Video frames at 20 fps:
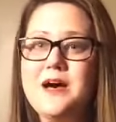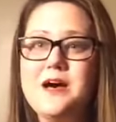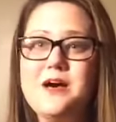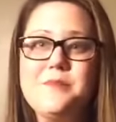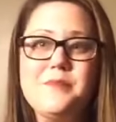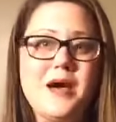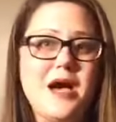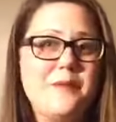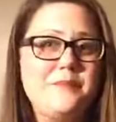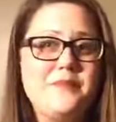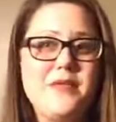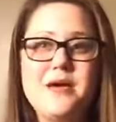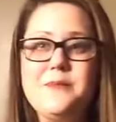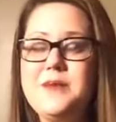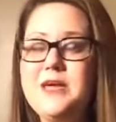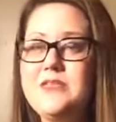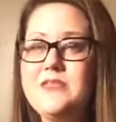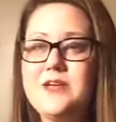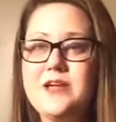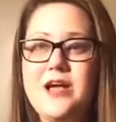Pop them
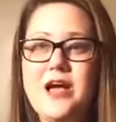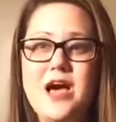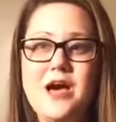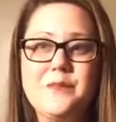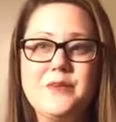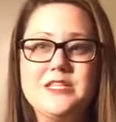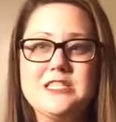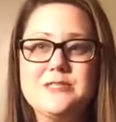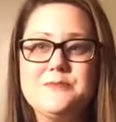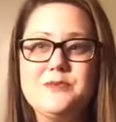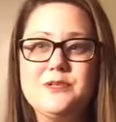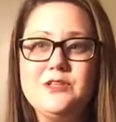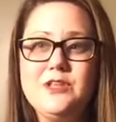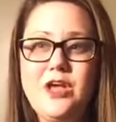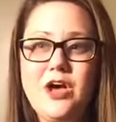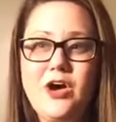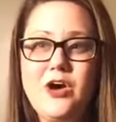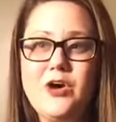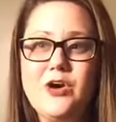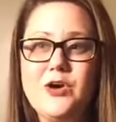in the comments
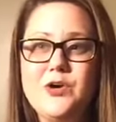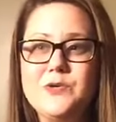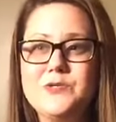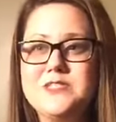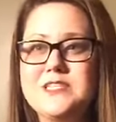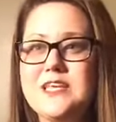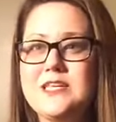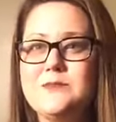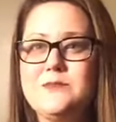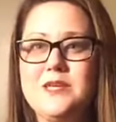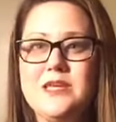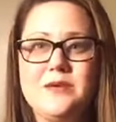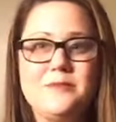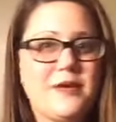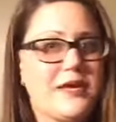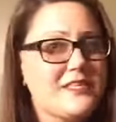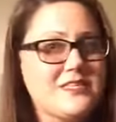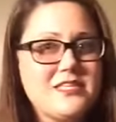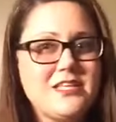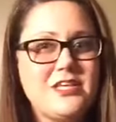below, send me a
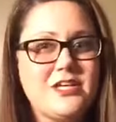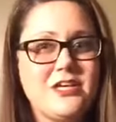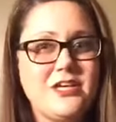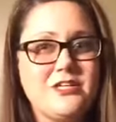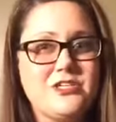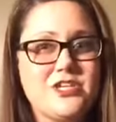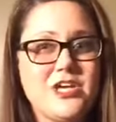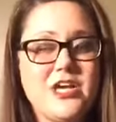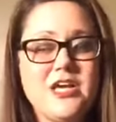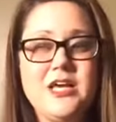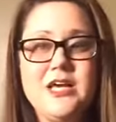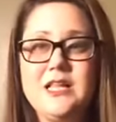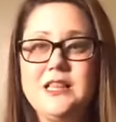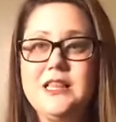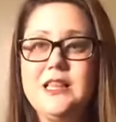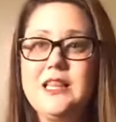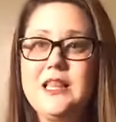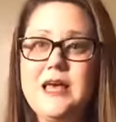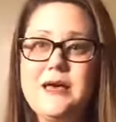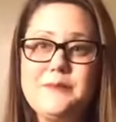message,
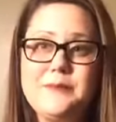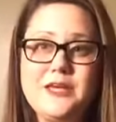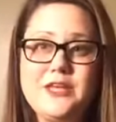let me